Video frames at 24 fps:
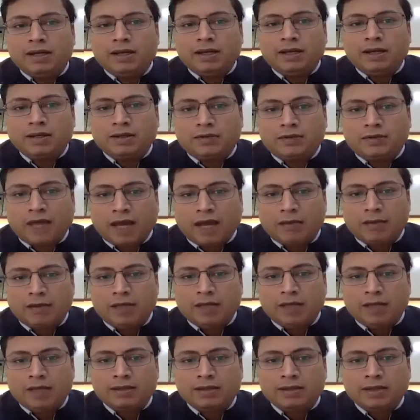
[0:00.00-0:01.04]
areas of
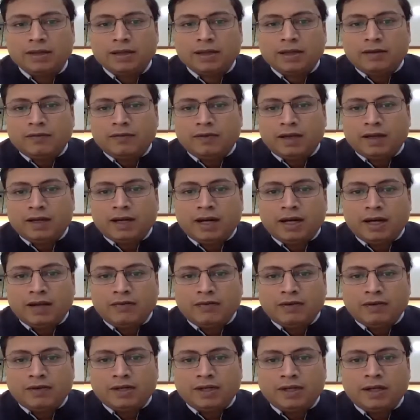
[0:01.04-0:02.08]
diabetes where
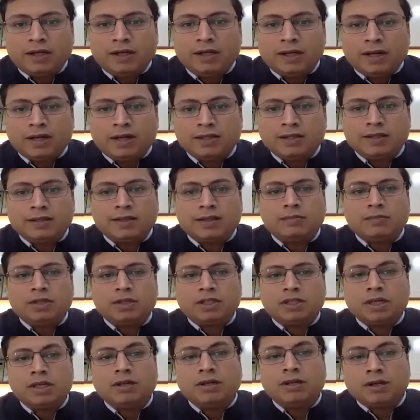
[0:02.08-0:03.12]
artificial intelligence and
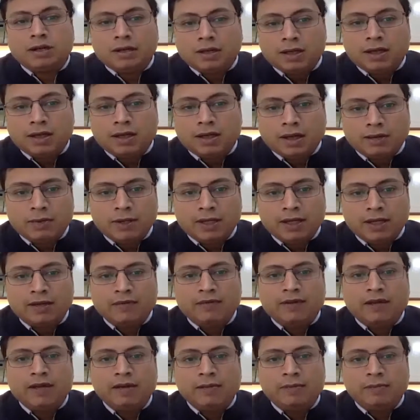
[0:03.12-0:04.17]
machine learning can
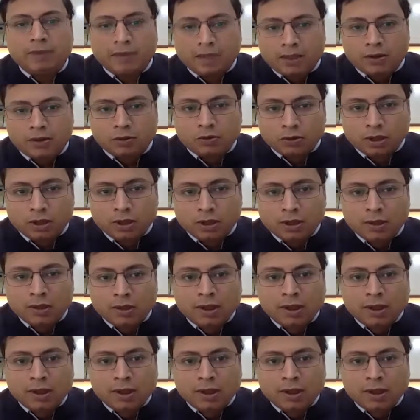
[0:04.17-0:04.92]
play a very big role.